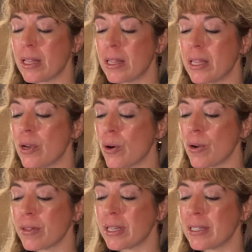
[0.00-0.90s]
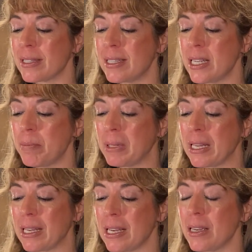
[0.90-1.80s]
the earth is deeply
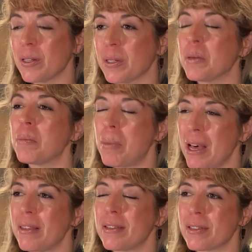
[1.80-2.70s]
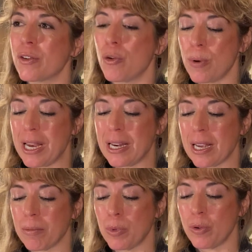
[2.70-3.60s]
healed by this
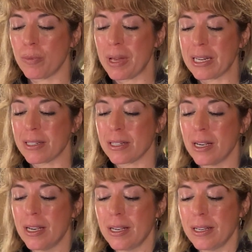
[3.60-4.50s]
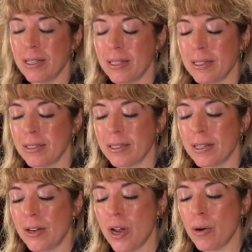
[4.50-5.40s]
greening movement,
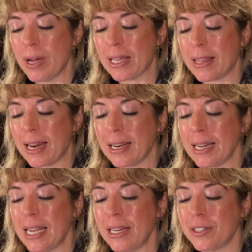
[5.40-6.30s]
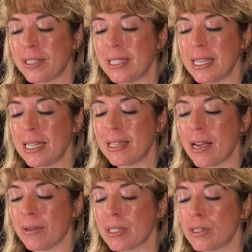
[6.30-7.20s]
knowing that in each seed
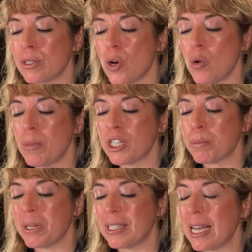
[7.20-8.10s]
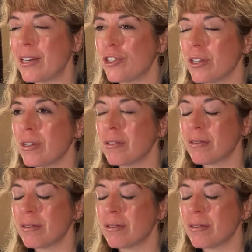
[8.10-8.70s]
there is so much potential,